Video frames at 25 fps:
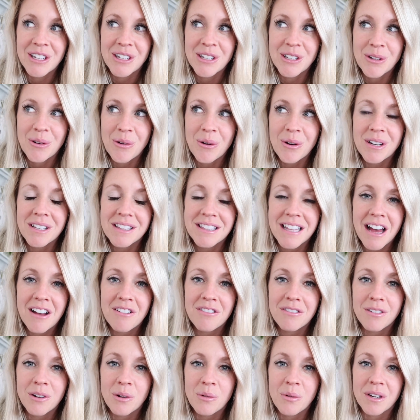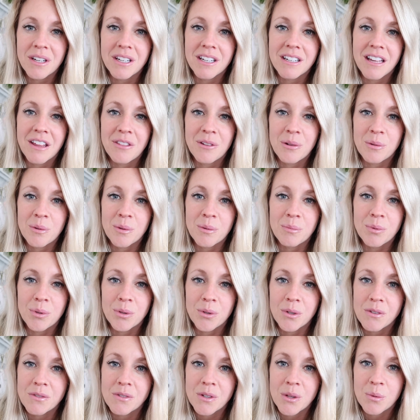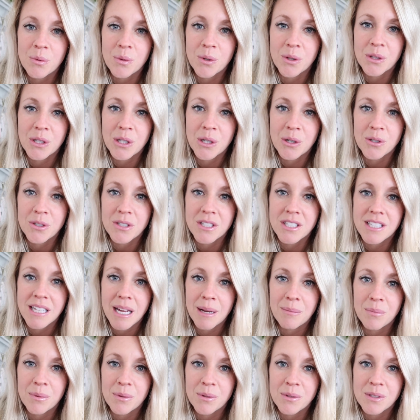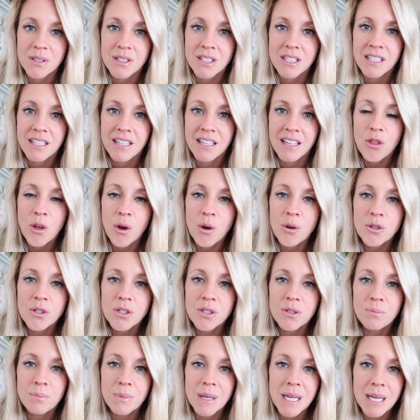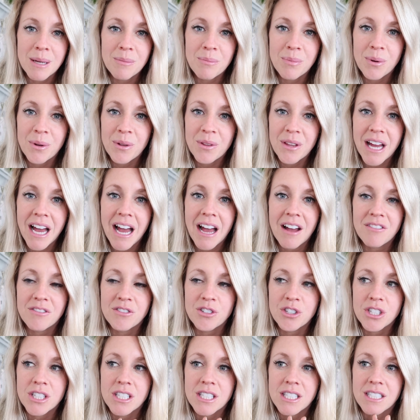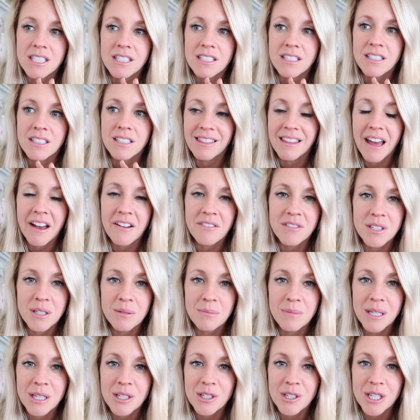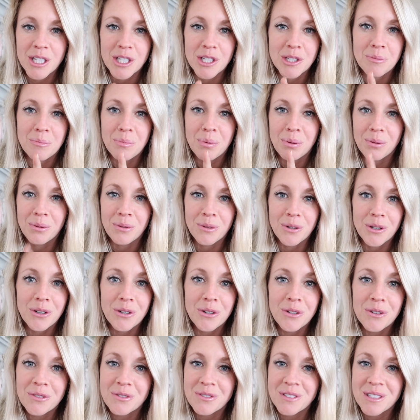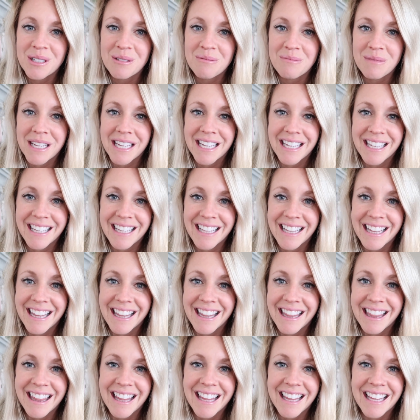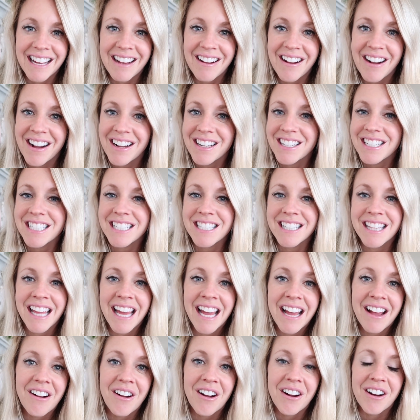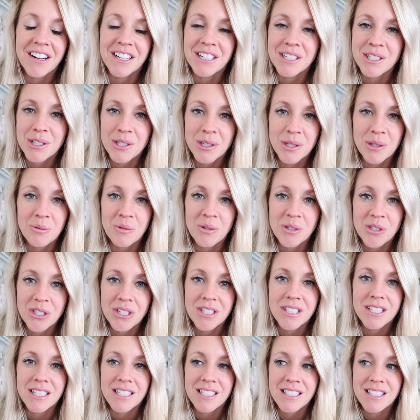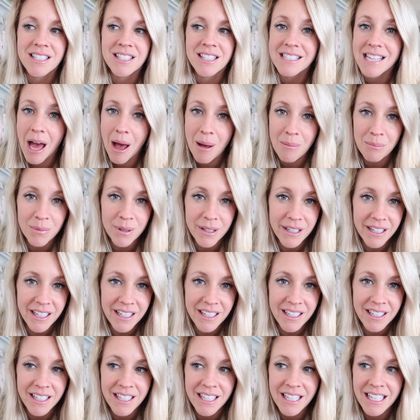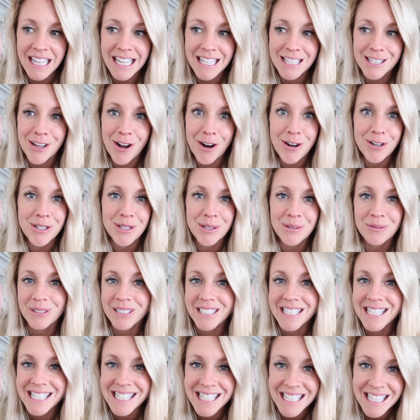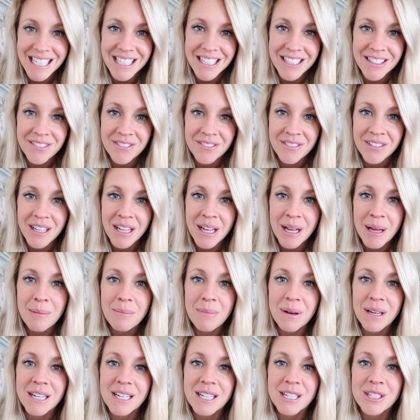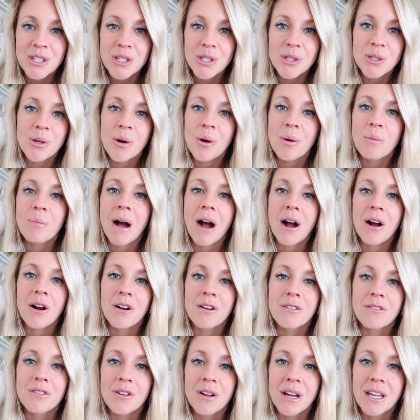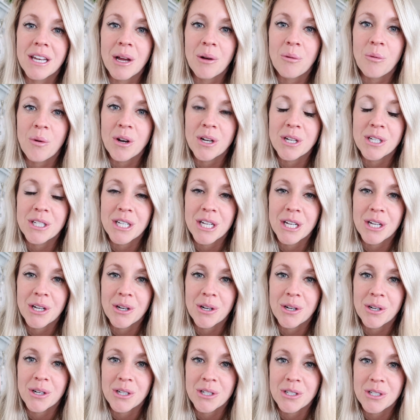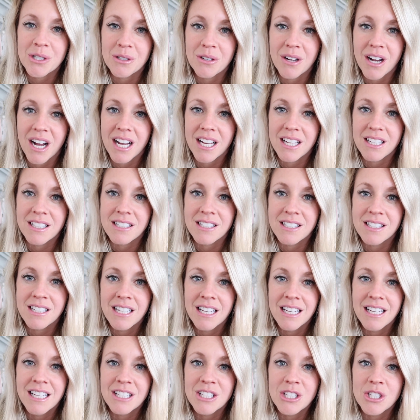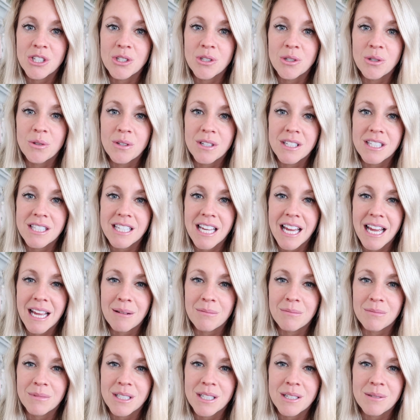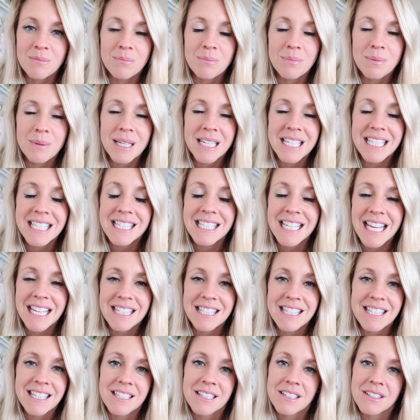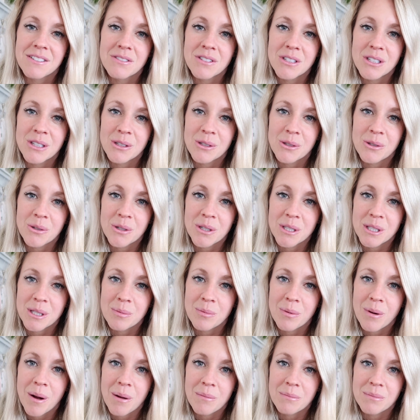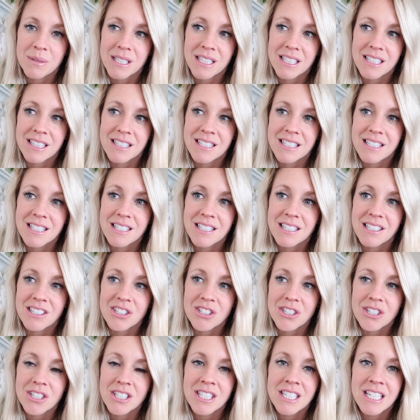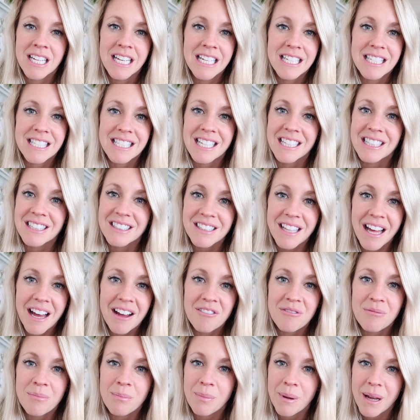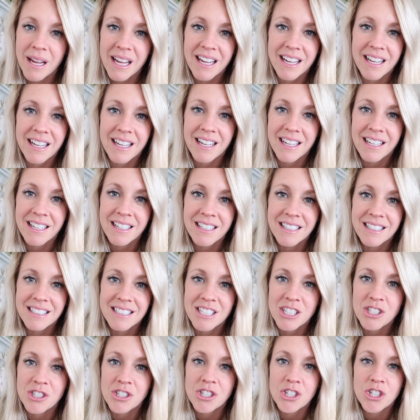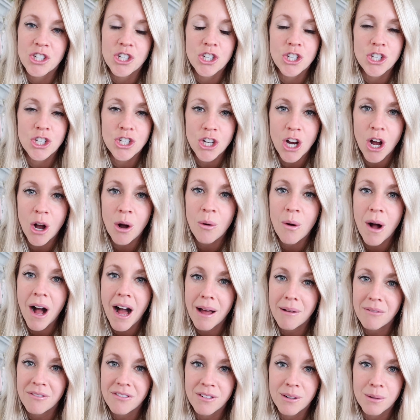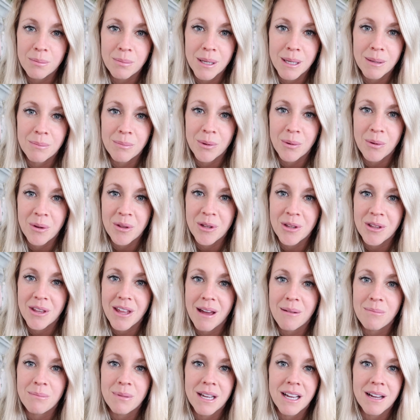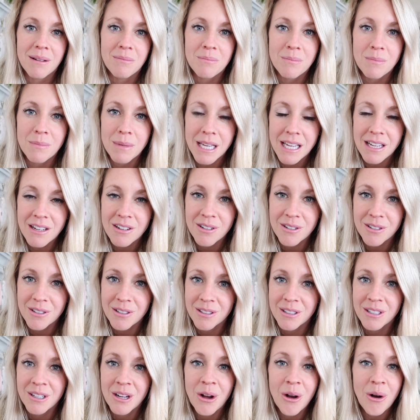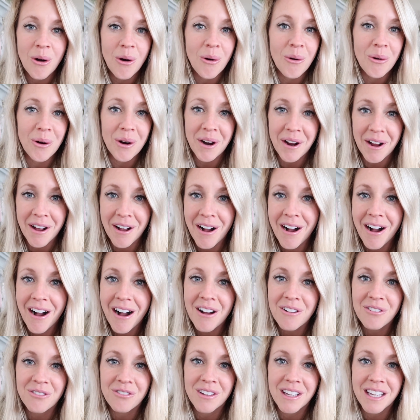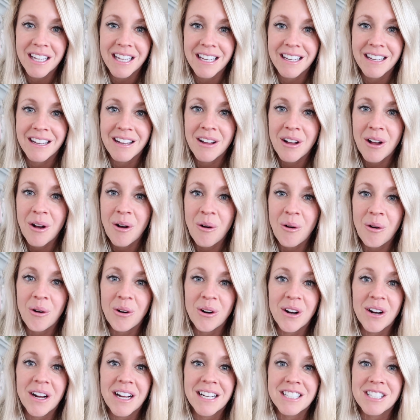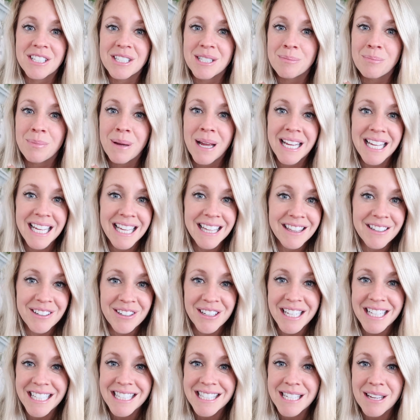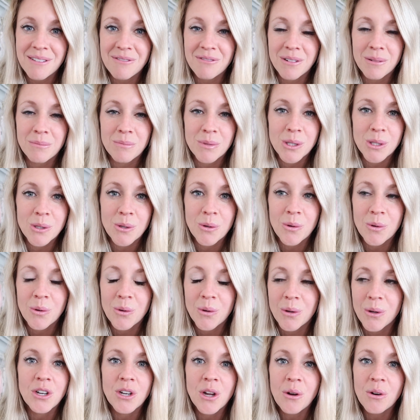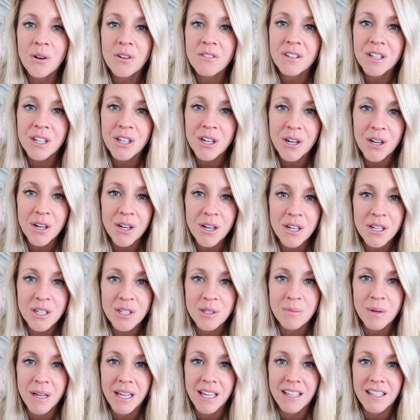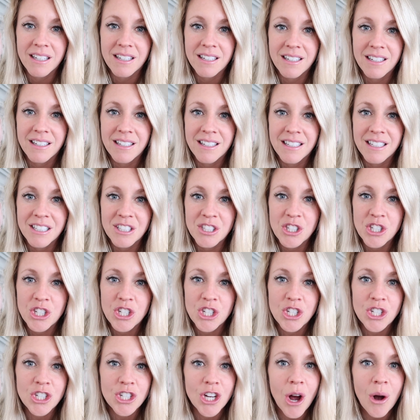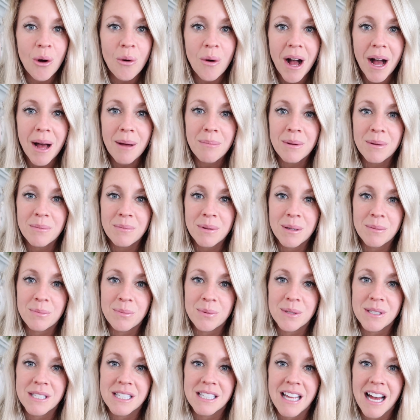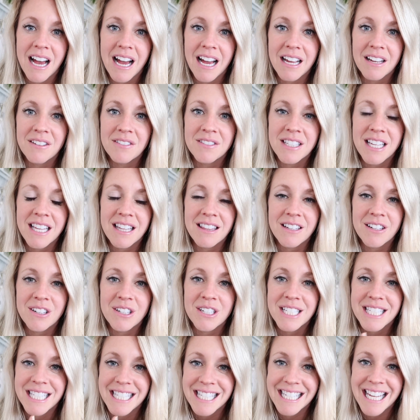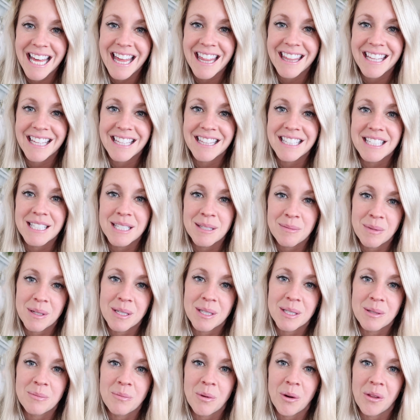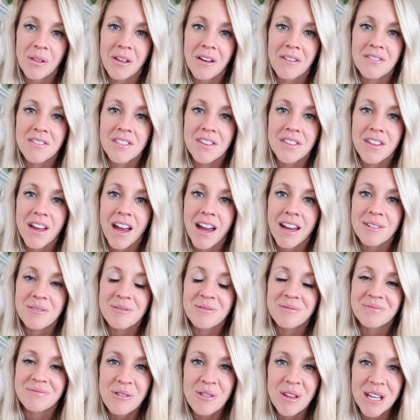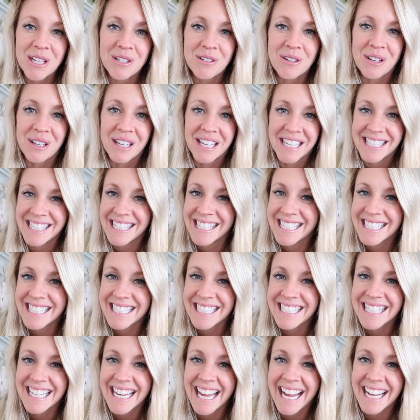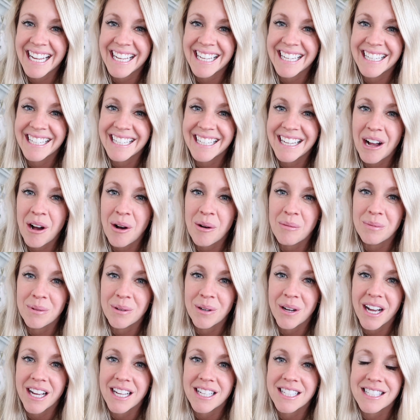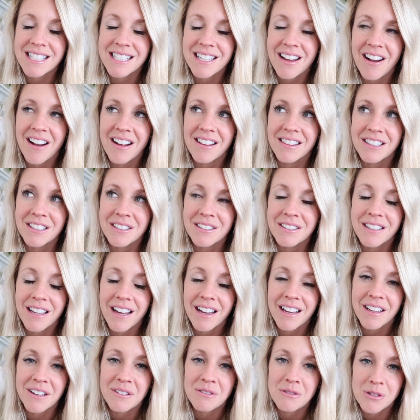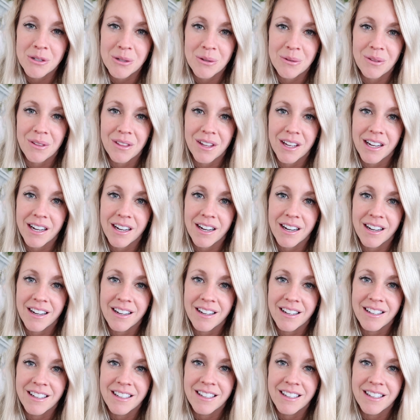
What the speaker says: Your love for one another will prove to the world that you are disciples. Those people that have just loved to me, like, prove to me that, gosh, they are in tune with Jesus. It's humbling, it's hard to receive, but it is so powerful. And I wanted to encourage you guys to do the same, to be sensitive to the Lord's promptings, to love big, to just show up for people, whether that be a meal or a coffee or just picking their kids up from school. Note of encouragement. Just show up in people's lives, and there is nothing that speaks more love than that. So thanks for listening today. Hope you guys got a little nugget of truth there.